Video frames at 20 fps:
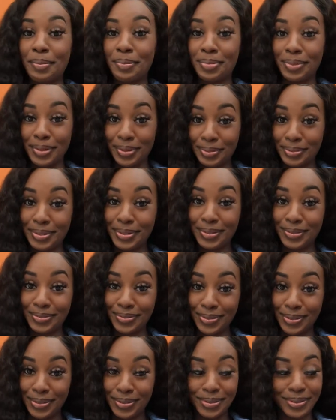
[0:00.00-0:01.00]

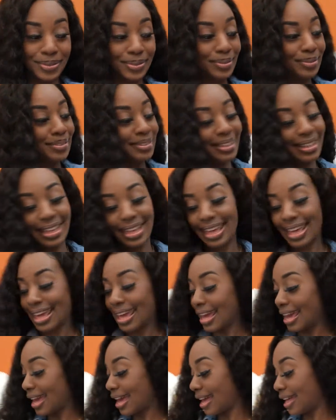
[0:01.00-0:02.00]
Beautiful.
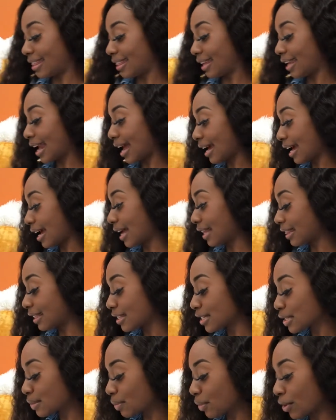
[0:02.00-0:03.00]
And then I got
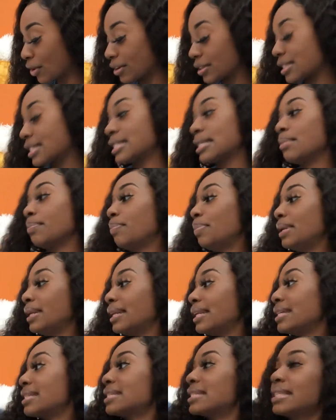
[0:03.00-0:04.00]
this more
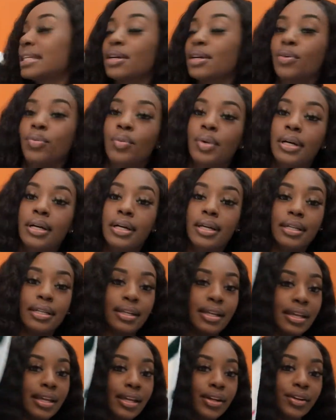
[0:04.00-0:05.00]
simplistic one
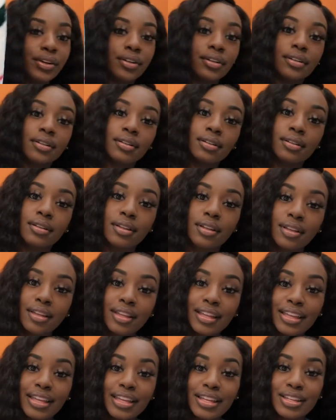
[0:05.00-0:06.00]
here.
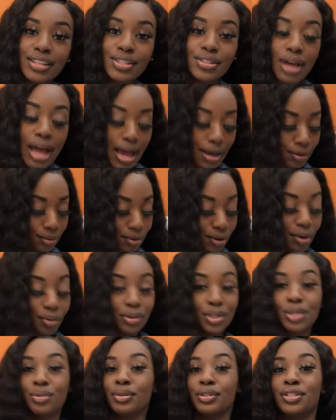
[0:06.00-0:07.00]
So I don't know
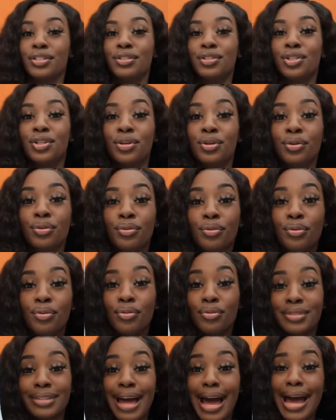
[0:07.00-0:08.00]
which one to
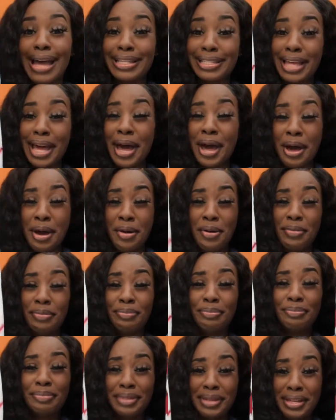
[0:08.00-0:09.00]
choose, guys. Help
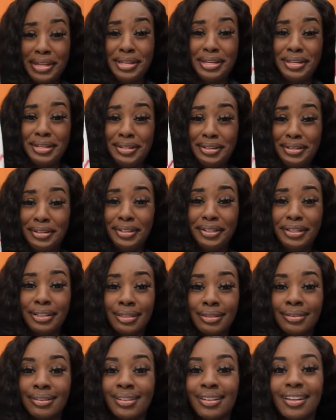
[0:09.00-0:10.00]
me.
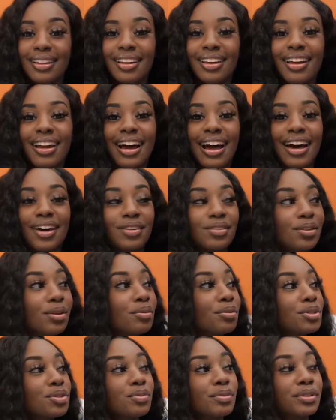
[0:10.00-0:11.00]
I don't know
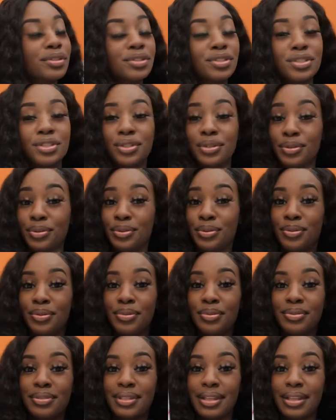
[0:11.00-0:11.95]
which one to choose.